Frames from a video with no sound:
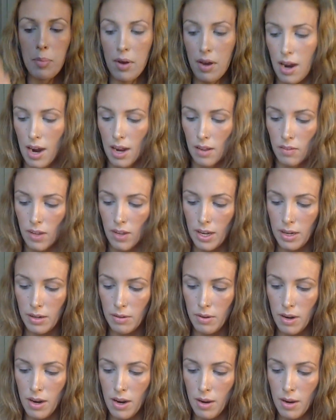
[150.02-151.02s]
highlight.
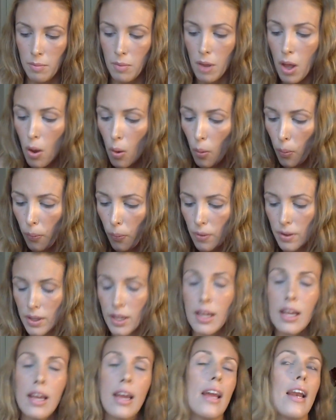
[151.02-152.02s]
And
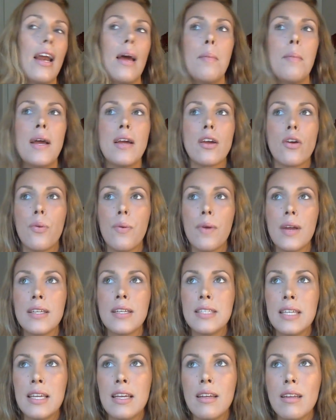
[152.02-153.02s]
I'm not
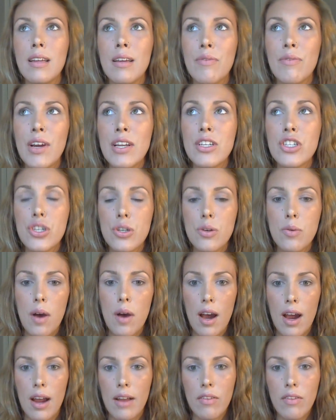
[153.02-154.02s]
crazy if I do
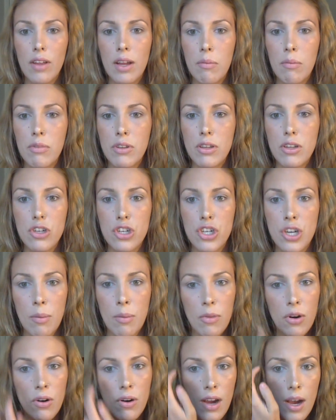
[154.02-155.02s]
highlight with a
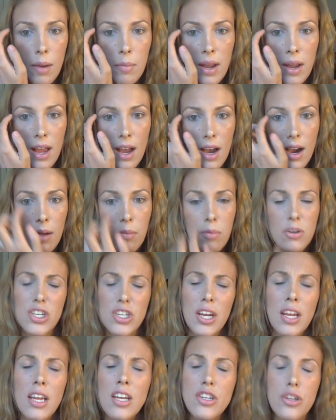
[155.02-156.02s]
shimmer on my eye, which I
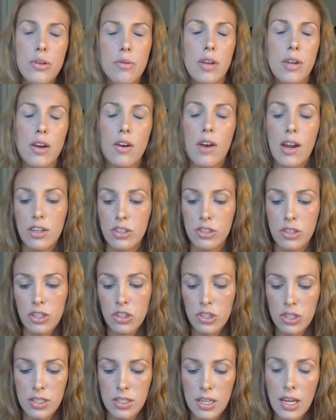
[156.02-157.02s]
can do here actually,
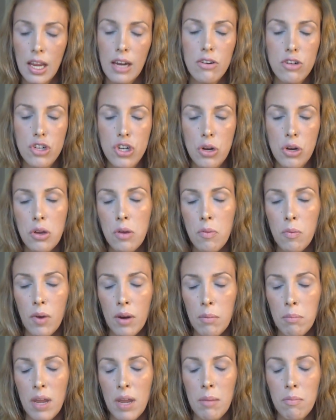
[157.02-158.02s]
just to kind of show you
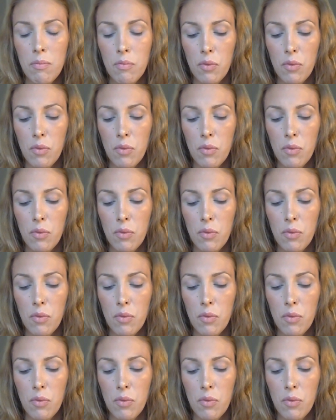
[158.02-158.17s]
what my